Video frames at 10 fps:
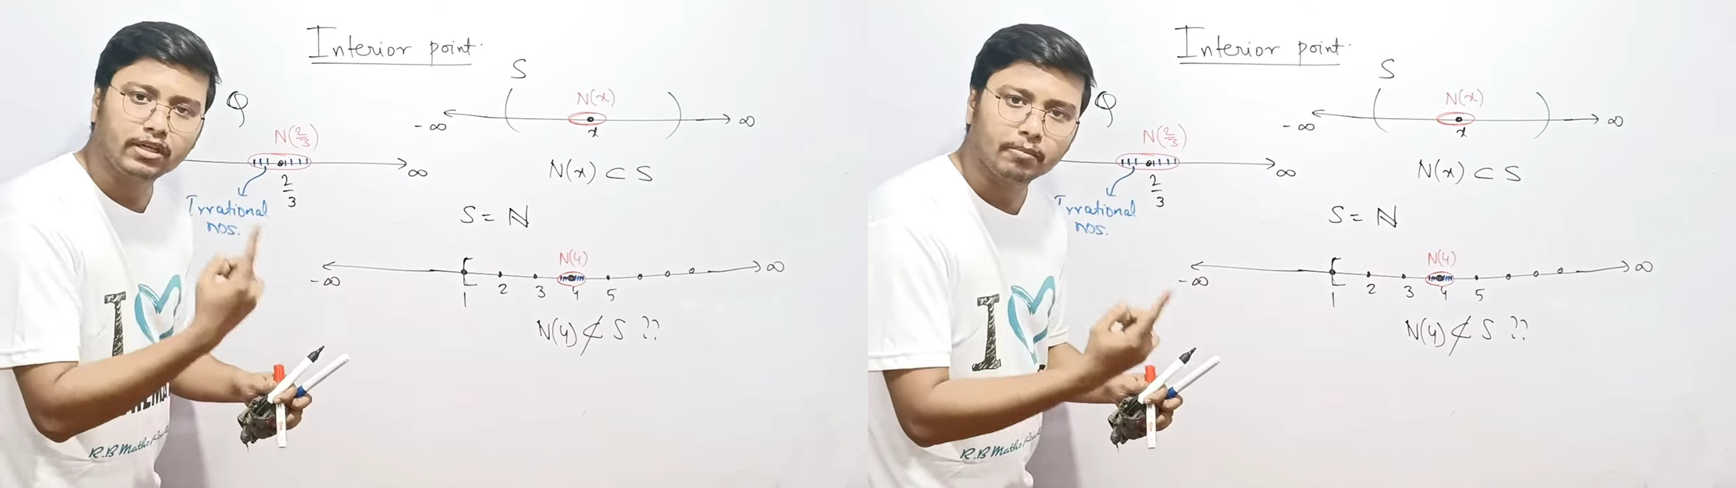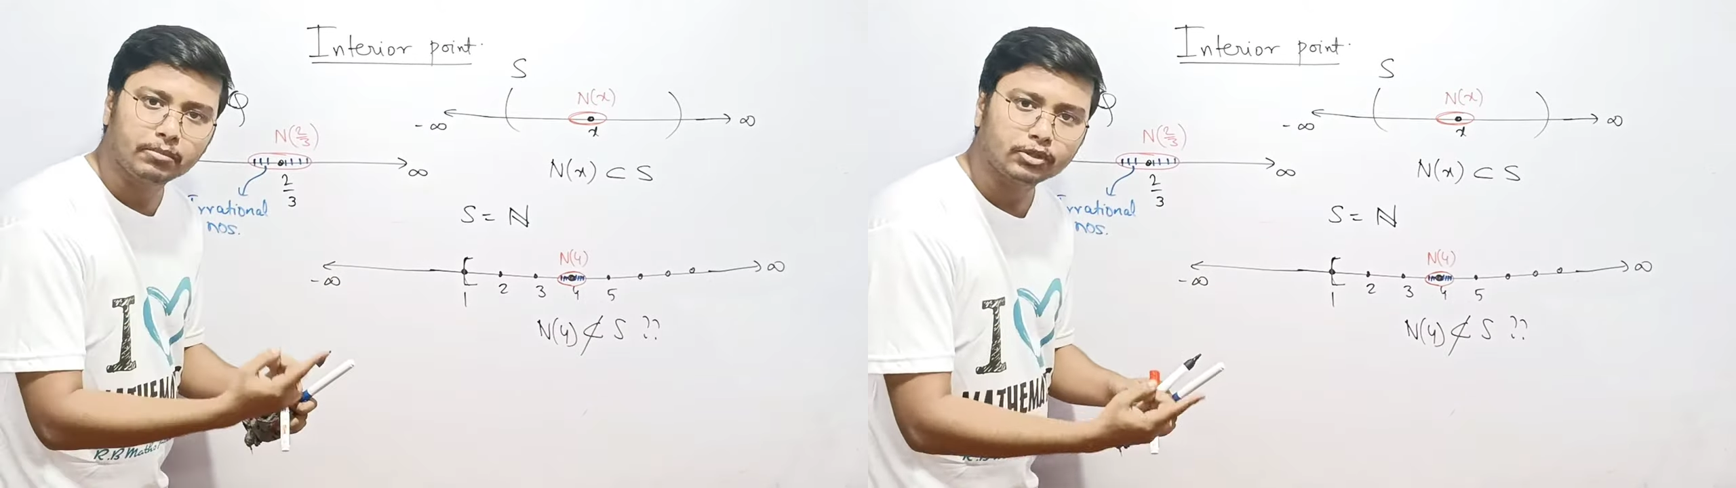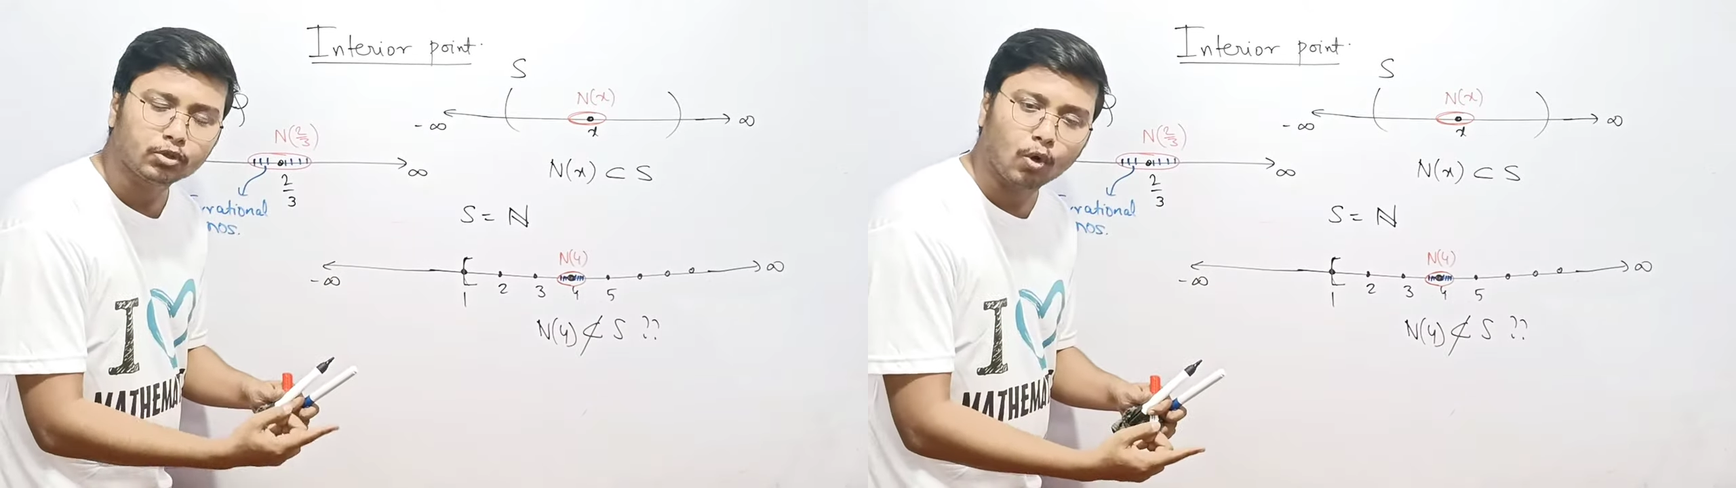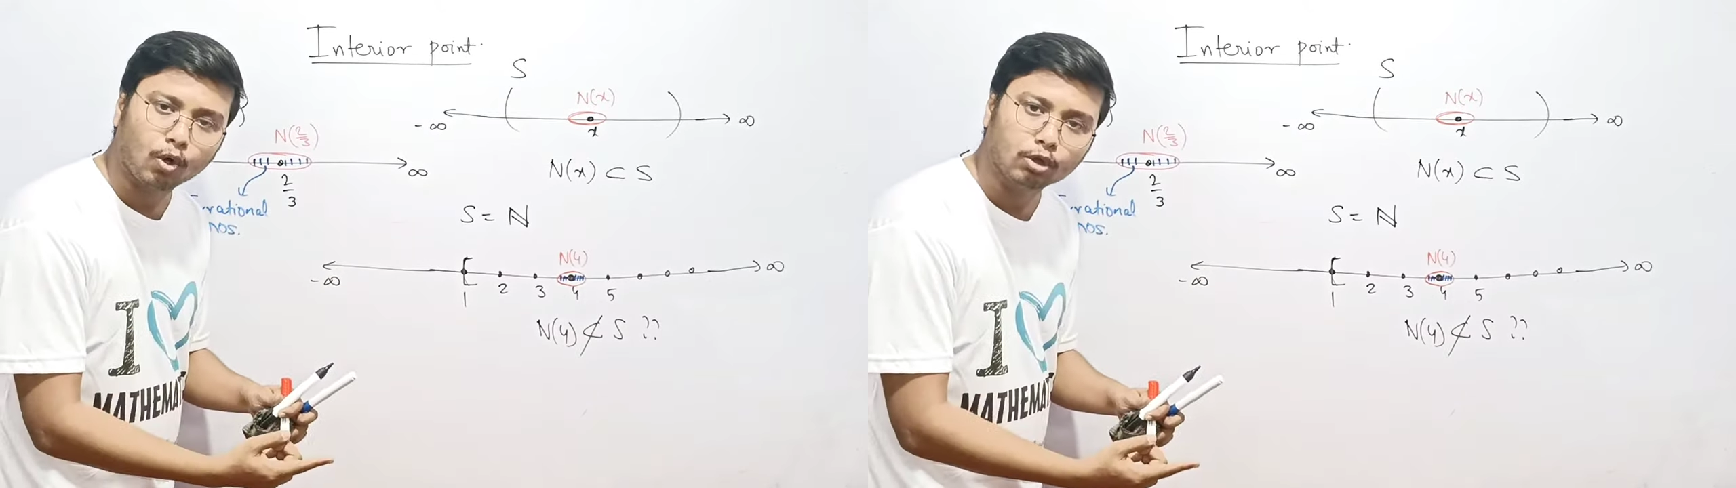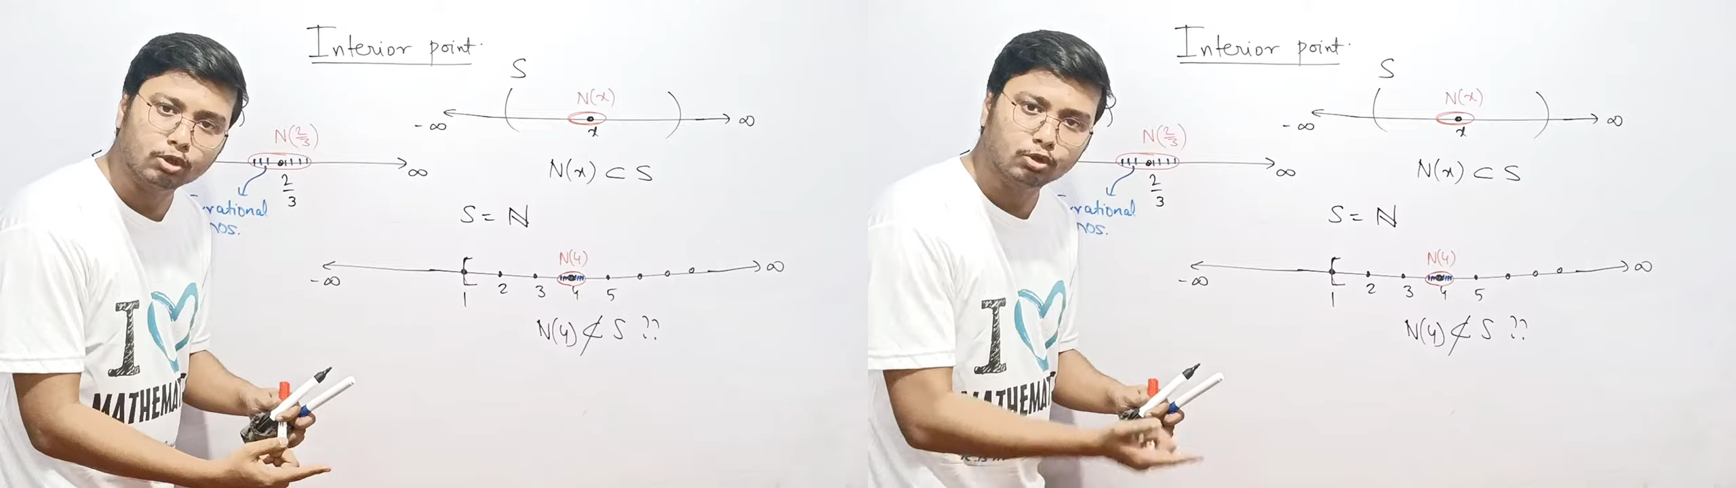numbers
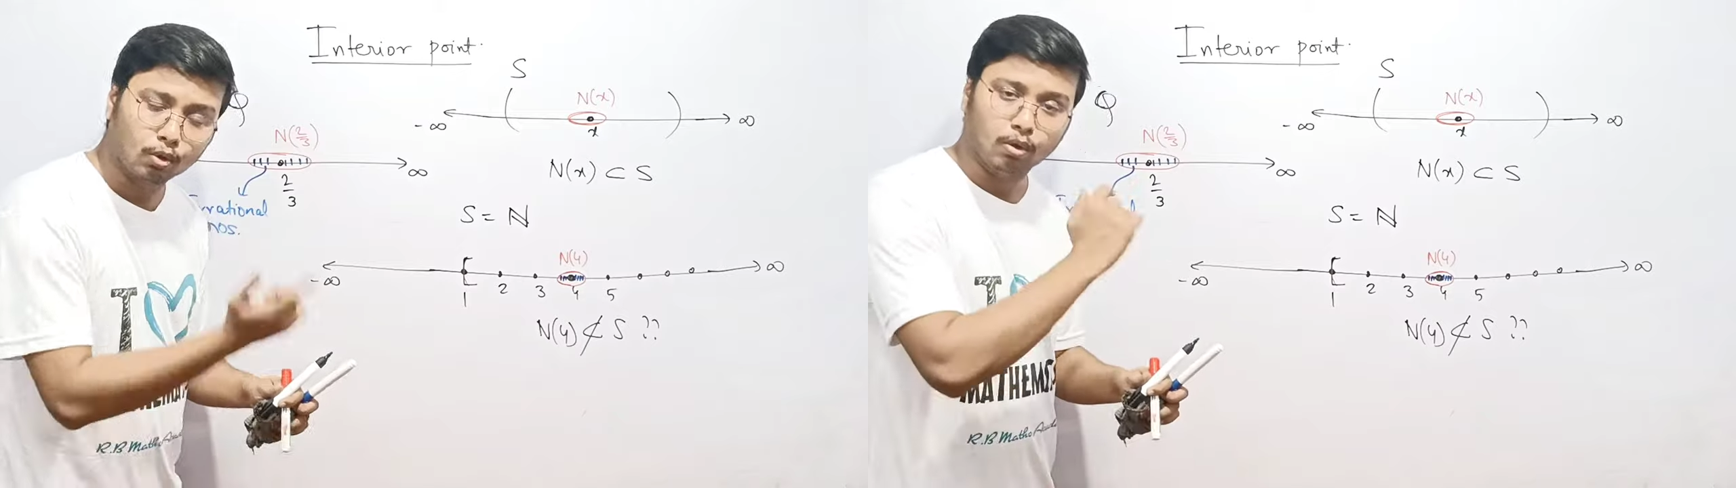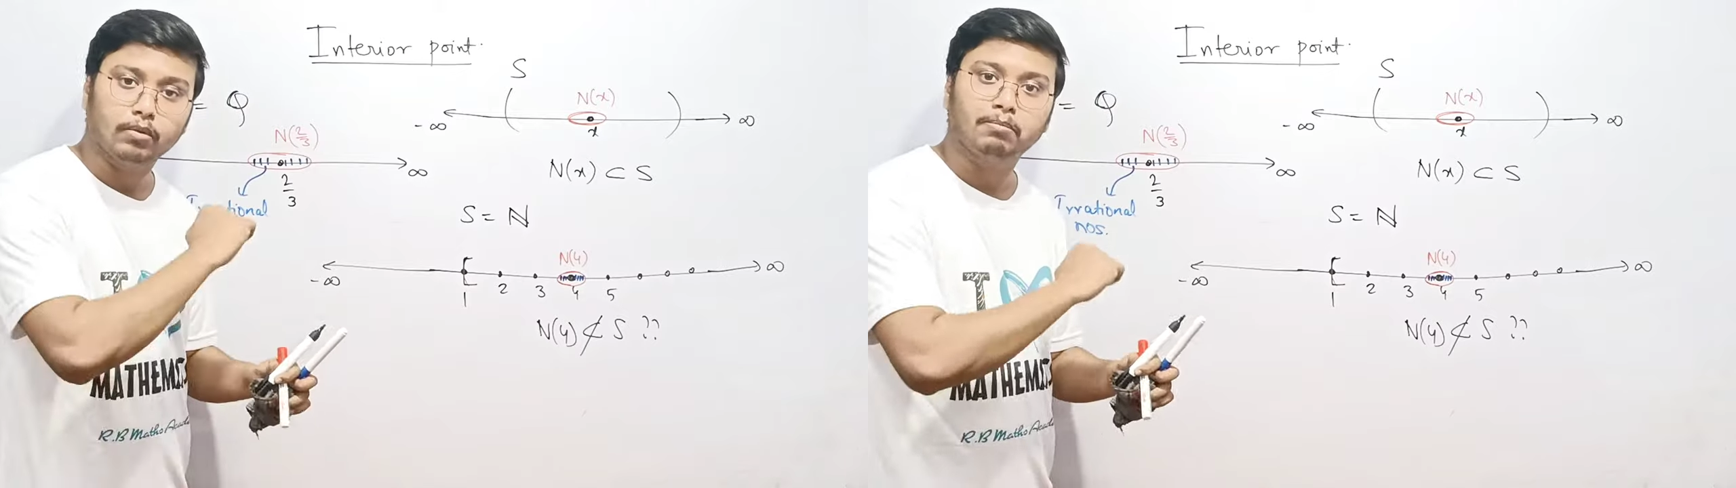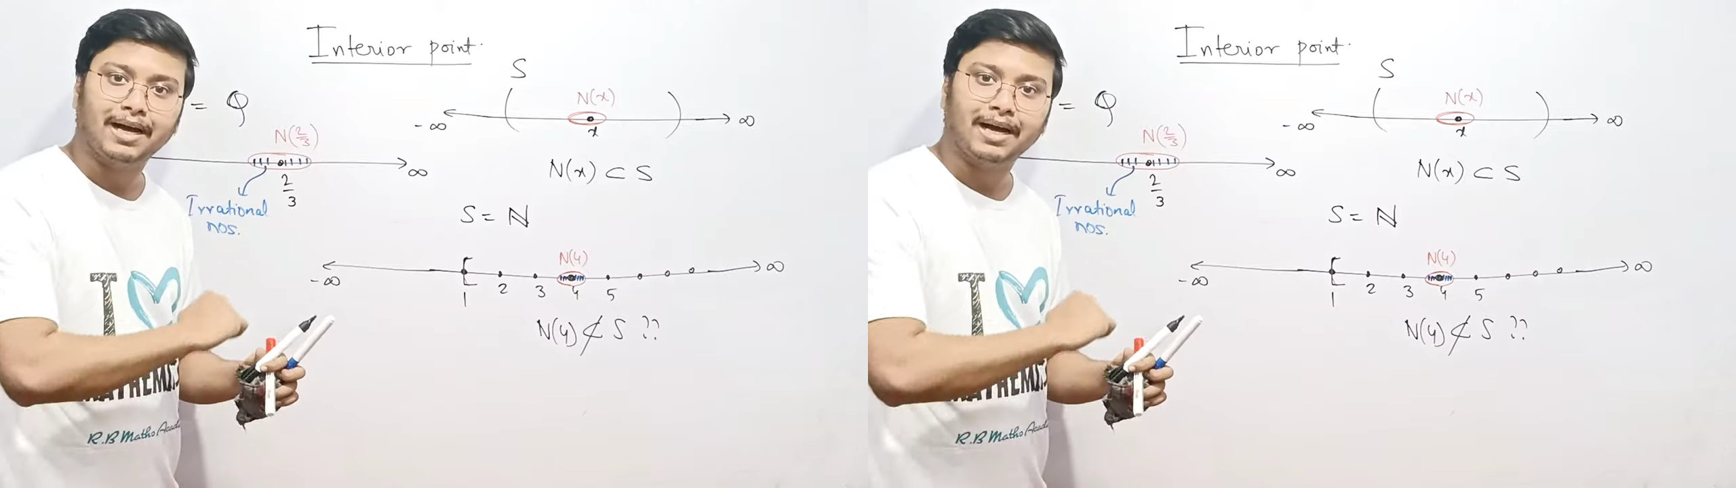also